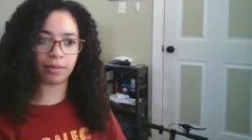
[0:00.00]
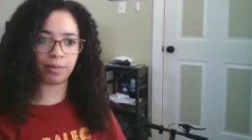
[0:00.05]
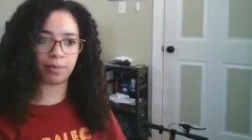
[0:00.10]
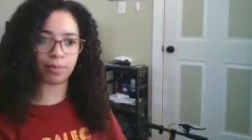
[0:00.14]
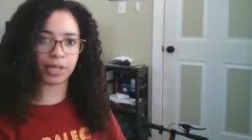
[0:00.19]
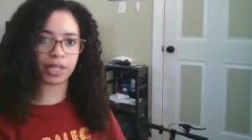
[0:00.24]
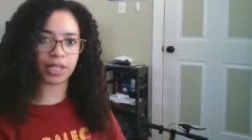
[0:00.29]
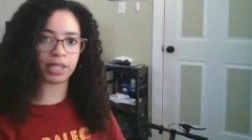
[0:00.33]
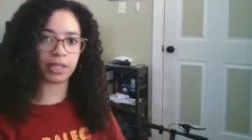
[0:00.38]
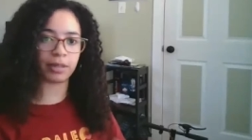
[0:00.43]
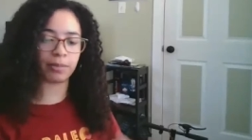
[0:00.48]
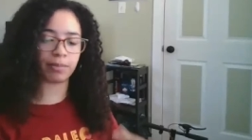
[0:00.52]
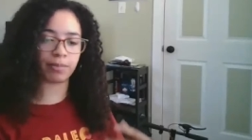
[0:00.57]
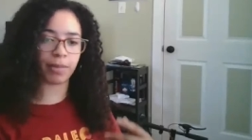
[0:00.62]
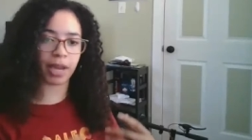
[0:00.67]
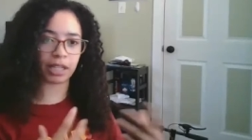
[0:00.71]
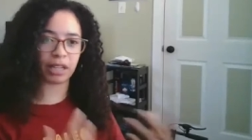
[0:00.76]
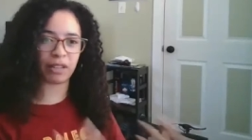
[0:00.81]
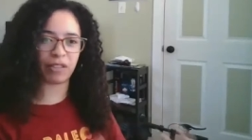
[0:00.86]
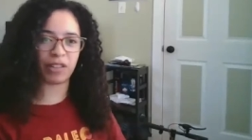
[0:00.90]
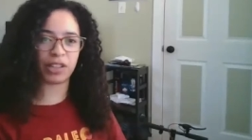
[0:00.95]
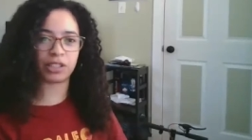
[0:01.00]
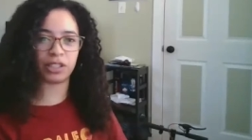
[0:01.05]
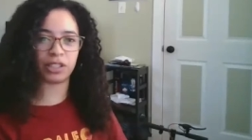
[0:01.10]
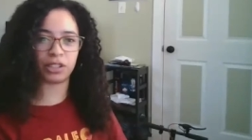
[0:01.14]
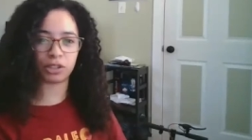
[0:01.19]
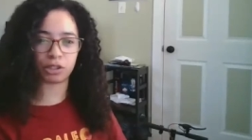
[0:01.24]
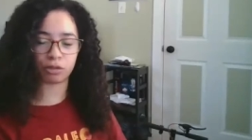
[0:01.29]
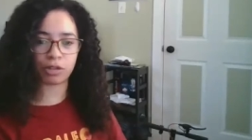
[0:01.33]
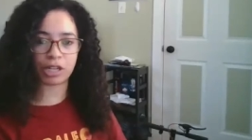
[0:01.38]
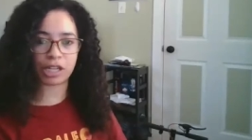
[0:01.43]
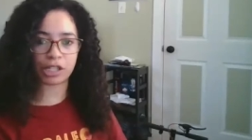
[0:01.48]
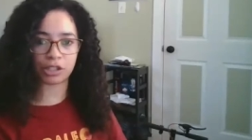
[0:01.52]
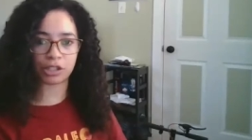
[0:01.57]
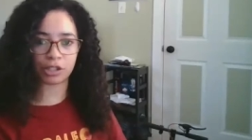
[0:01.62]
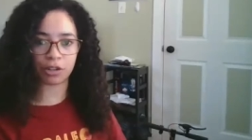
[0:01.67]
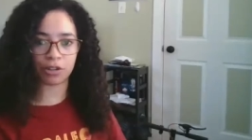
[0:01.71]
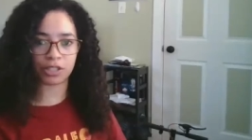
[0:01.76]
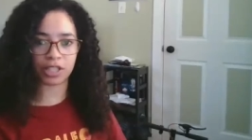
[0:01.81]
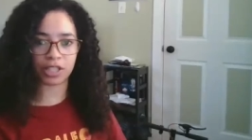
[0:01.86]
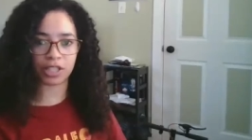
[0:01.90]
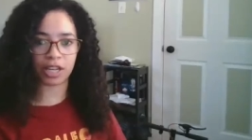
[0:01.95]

big, magnificent creatures